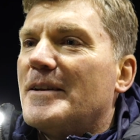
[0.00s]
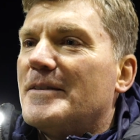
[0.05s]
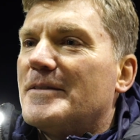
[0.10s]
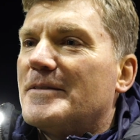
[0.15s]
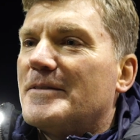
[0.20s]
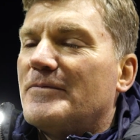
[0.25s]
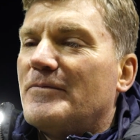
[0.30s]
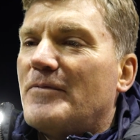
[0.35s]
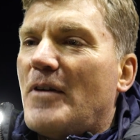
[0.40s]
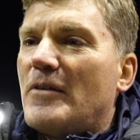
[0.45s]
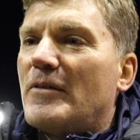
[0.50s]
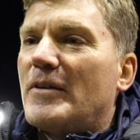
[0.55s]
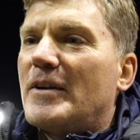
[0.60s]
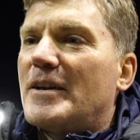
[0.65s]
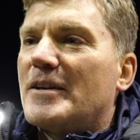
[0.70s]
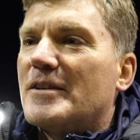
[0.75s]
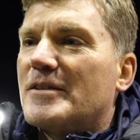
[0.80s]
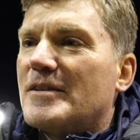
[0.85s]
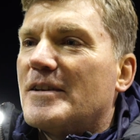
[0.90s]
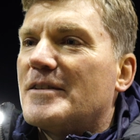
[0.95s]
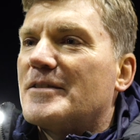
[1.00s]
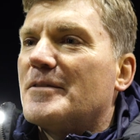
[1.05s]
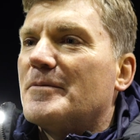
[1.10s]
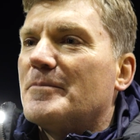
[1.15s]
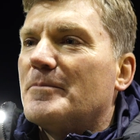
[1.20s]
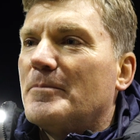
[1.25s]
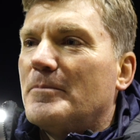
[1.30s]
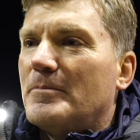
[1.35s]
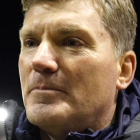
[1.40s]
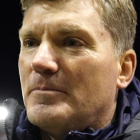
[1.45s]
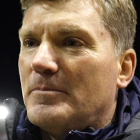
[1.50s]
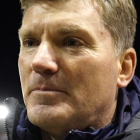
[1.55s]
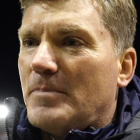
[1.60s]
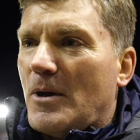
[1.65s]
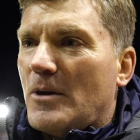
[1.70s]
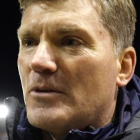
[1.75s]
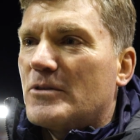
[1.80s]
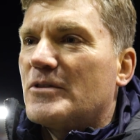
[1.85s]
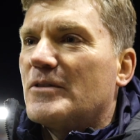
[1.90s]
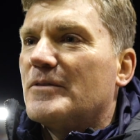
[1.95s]
He's a very consistent
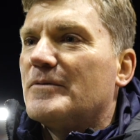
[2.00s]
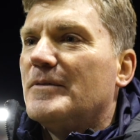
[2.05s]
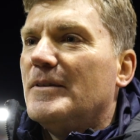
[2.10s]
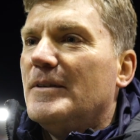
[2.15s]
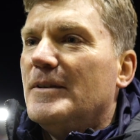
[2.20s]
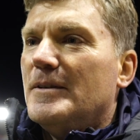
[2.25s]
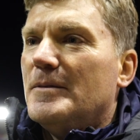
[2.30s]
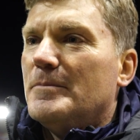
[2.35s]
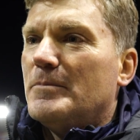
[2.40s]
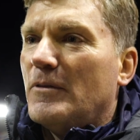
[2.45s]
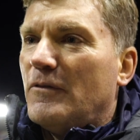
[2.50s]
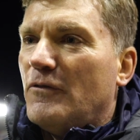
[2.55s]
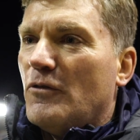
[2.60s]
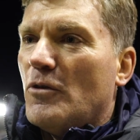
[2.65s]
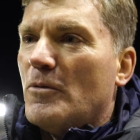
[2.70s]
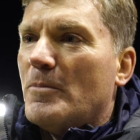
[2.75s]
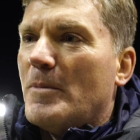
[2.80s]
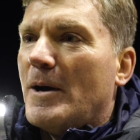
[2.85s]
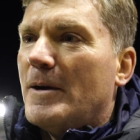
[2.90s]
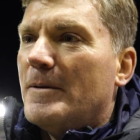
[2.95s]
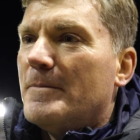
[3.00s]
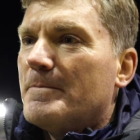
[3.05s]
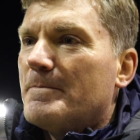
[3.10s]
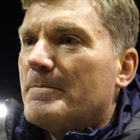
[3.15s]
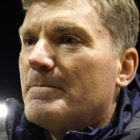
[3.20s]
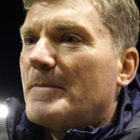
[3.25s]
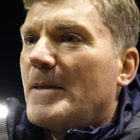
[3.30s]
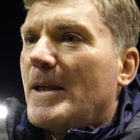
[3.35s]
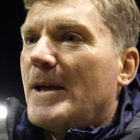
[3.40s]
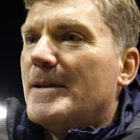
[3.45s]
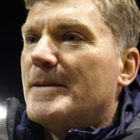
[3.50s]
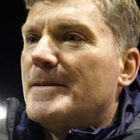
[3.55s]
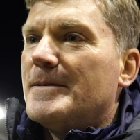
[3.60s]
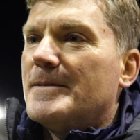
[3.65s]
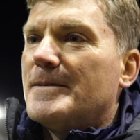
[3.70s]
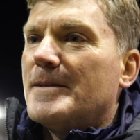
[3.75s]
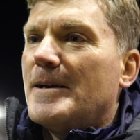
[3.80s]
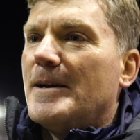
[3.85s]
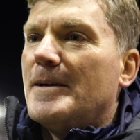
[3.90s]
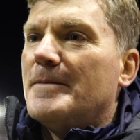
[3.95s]
person, performer,
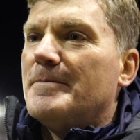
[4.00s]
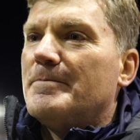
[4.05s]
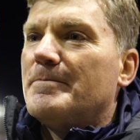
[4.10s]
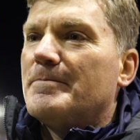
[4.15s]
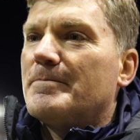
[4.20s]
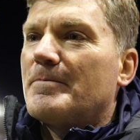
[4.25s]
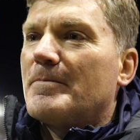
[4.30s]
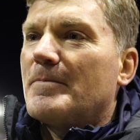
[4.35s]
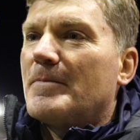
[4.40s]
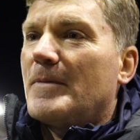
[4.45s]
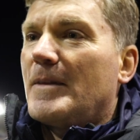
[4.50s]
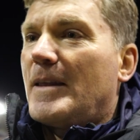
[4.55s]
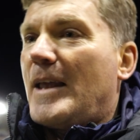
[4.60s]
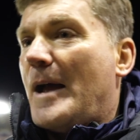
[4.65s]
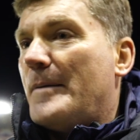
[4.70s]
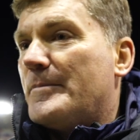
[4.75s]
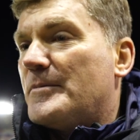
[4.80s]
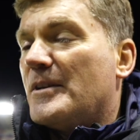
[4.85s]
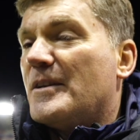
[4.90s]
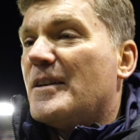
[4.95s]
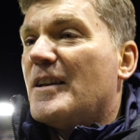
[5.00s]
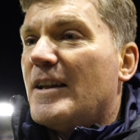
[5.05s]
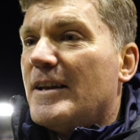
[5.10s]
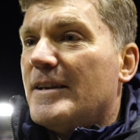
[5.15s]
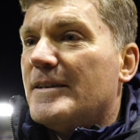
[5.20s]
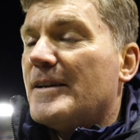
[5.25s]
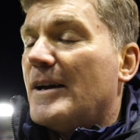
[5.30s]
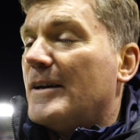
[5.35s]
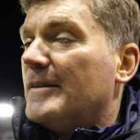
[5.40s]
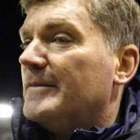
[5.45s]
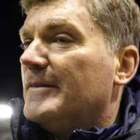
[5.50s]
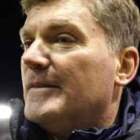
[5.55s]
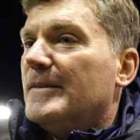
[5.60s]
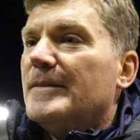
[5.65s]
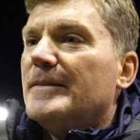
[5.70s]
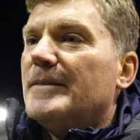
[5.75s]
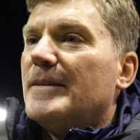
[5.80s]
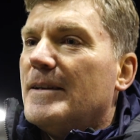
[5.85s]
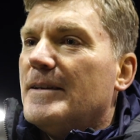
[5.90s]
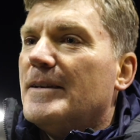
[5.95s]
and captain, leader.
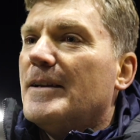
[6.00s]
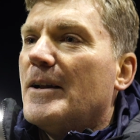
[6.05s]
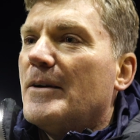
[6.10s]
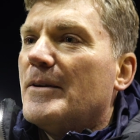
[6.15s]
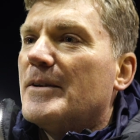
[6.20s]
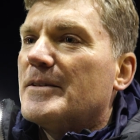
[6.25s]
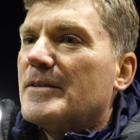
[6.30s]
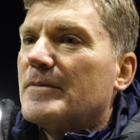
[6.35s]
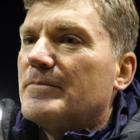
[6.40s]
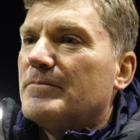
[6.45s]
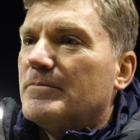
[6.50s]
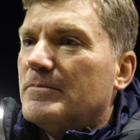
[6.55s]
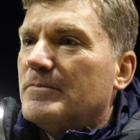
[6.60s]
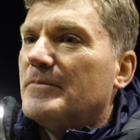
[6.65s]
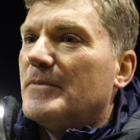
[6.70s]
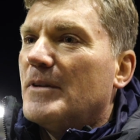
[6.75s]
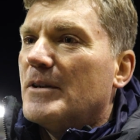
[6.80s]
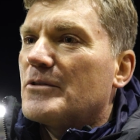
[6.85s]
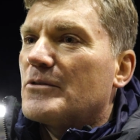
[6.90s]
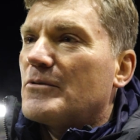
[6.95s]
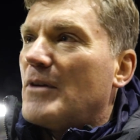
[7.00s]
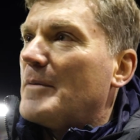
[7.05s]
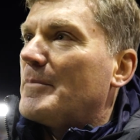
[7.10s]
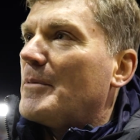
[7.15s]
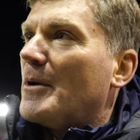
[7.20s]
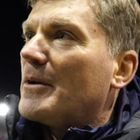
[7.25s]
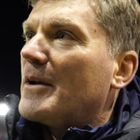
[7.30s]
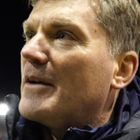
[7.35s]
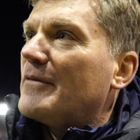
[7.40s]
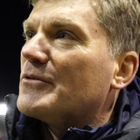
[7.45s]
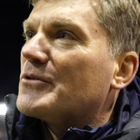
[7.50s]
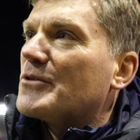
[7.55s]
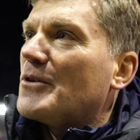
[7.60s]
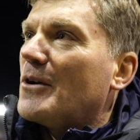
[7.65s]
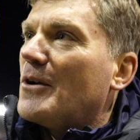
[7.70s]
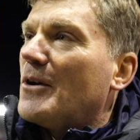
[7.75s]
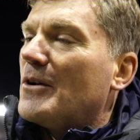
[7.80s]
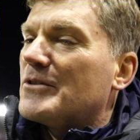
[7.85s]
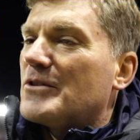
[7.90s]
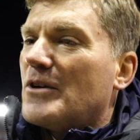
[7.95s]
He, you know, he's a great bloke. Everyone's
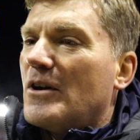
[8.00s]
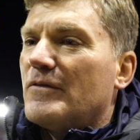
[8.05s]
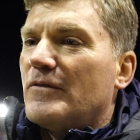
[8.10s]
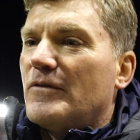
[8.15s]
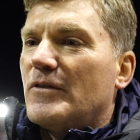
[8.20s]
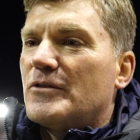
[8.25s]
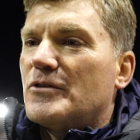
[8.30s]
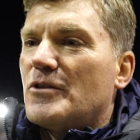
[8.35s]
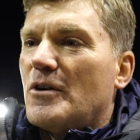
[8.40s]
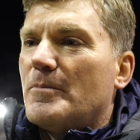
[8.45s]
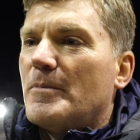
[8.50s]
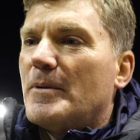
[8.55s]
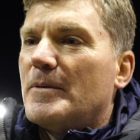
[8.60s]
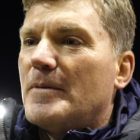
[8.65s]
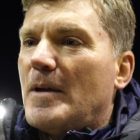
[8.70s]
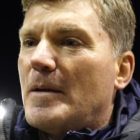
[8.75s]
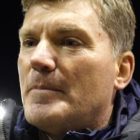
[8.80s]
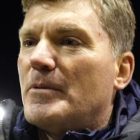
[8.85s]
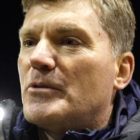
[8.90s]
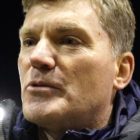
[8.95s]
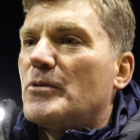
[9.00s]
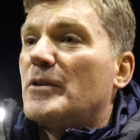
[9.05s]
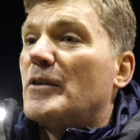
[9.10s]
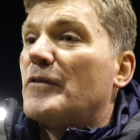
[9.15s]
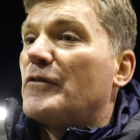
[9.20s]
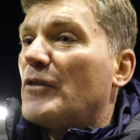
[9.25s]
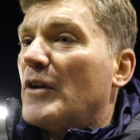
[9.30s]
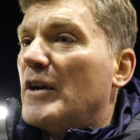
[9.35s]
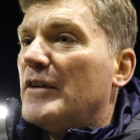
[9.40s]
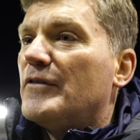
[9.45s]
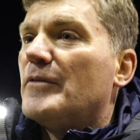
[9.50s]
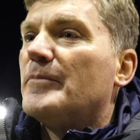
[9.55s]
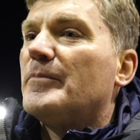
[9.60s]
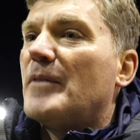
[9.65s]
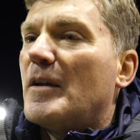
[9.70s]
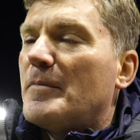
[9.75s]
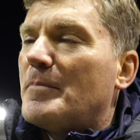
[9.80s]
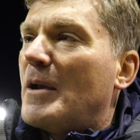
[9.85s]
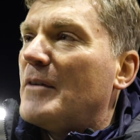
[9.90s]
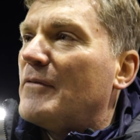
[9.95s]
got a lot of time for Tom, and between the three of
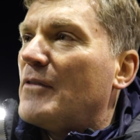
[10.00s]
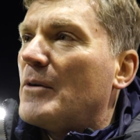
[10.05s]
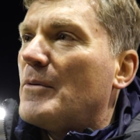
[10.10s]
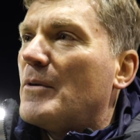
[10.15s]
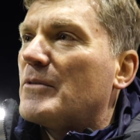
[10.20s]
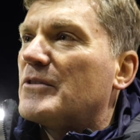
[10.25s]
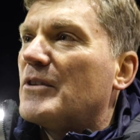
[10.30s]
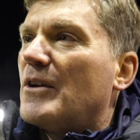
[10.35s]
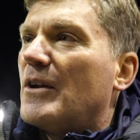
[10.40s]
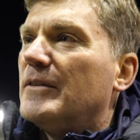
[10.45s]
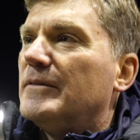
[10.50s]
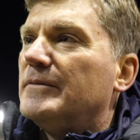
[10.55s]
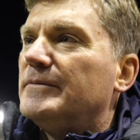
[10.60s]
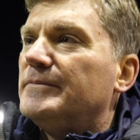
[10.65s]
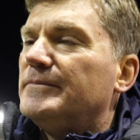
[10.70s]
them, they played very well tonight.